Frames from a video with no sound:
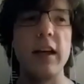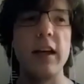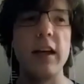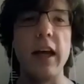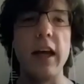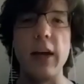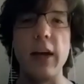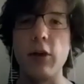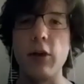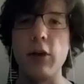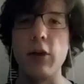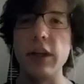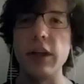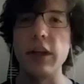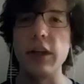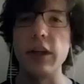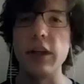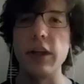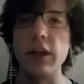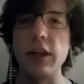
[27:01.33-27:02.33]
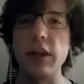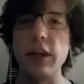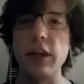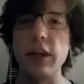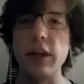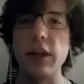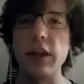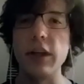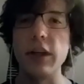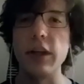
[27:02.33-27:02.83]
and only one of them
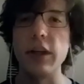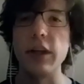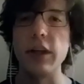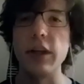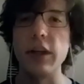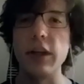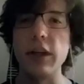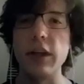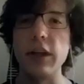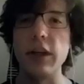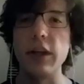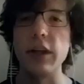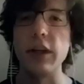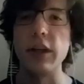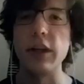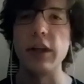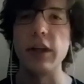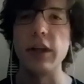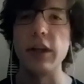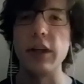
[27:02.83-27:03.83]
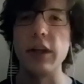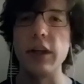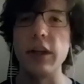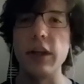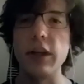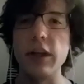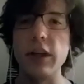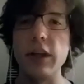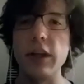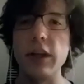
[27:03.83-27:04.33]
is a bad actor.
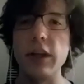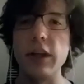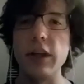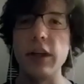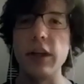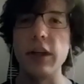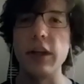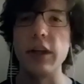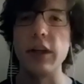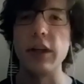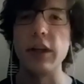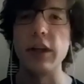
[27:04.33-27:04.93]
You